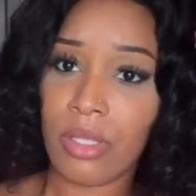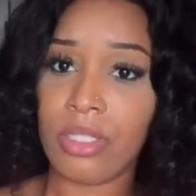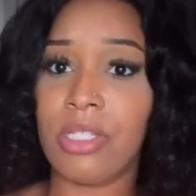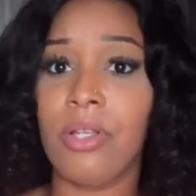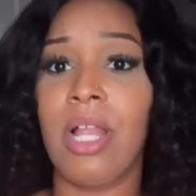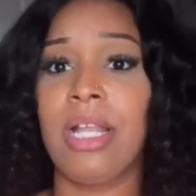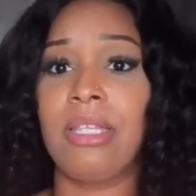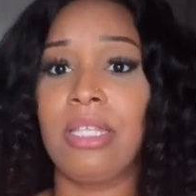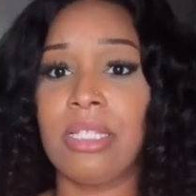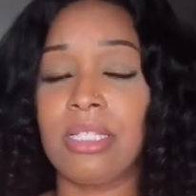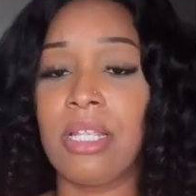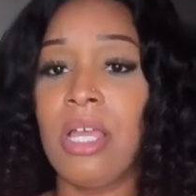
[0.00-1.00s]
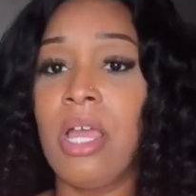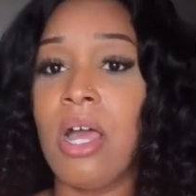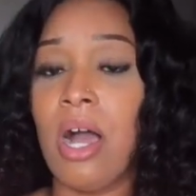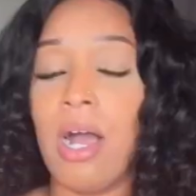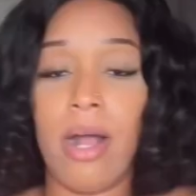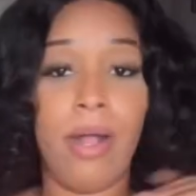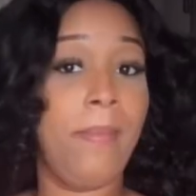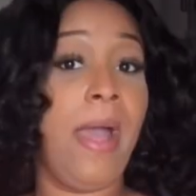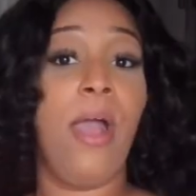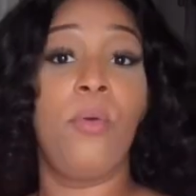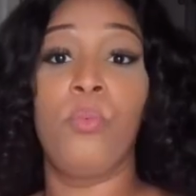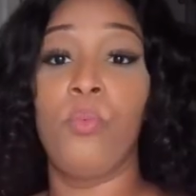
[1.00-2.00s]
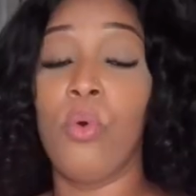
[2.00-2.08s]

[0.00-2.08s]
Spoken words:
still like this. I